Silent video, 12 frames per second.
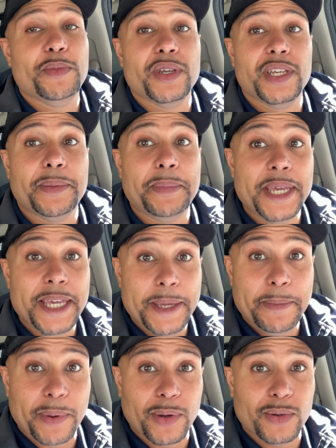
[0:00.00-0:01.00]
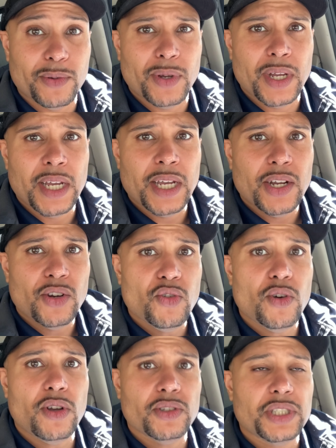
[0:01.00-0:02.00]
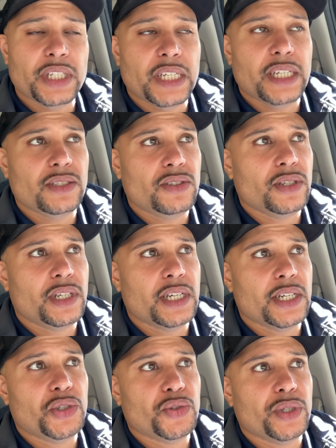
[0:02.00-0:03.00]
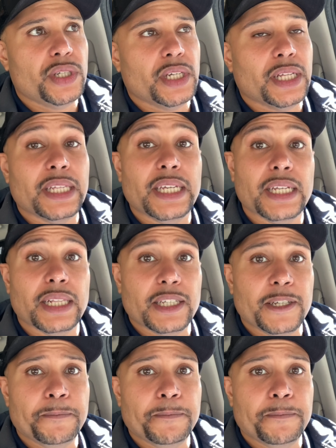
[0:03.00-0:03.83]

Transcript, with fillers: million people crossing into the country illegally